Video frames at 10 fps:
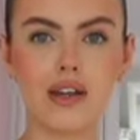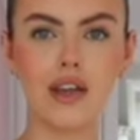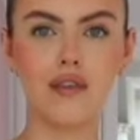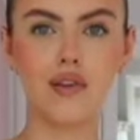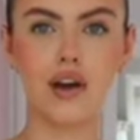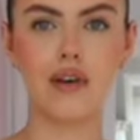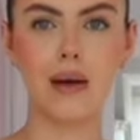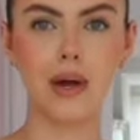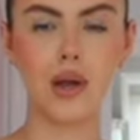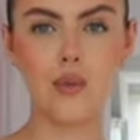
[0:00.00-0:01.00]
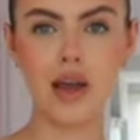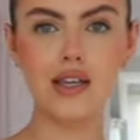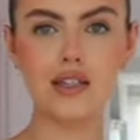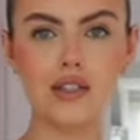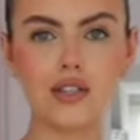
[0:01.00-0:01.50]
like they fit around my
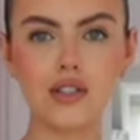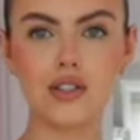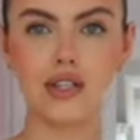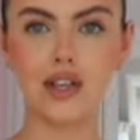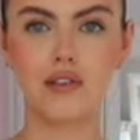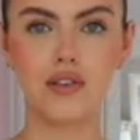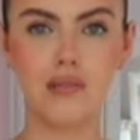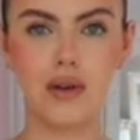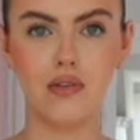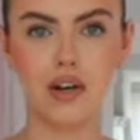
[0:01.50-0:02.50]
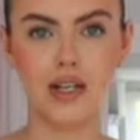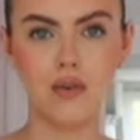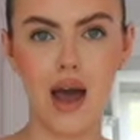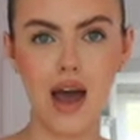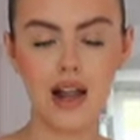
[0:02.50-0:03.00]
waist. I just think they fit me really
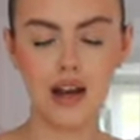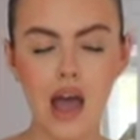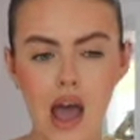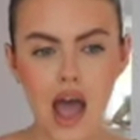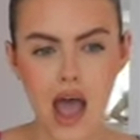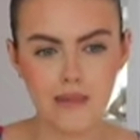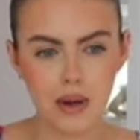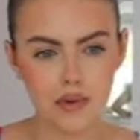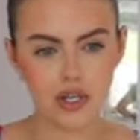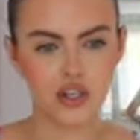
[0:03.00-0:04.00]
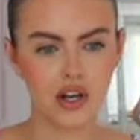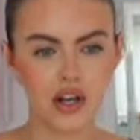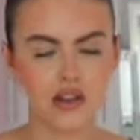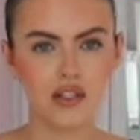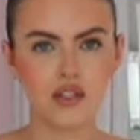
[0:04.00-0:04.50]
well. I'm pretty sure I
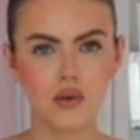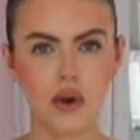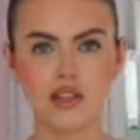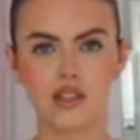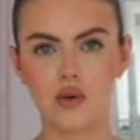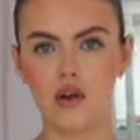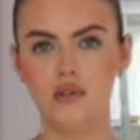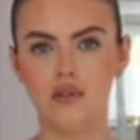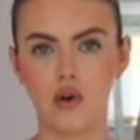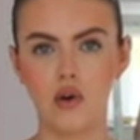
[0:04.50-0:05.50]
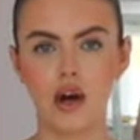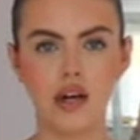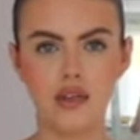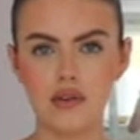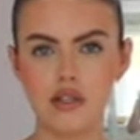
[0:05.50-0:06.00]
got these in waist 24.
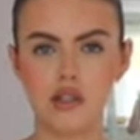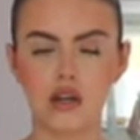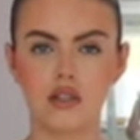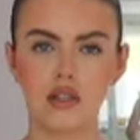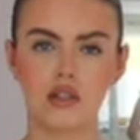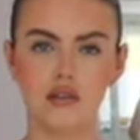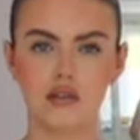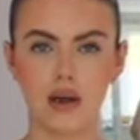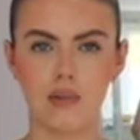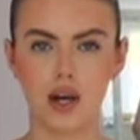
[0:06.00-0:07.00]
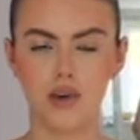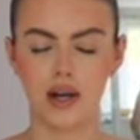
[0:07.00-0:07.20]
I'll leave all sizing and stuff down below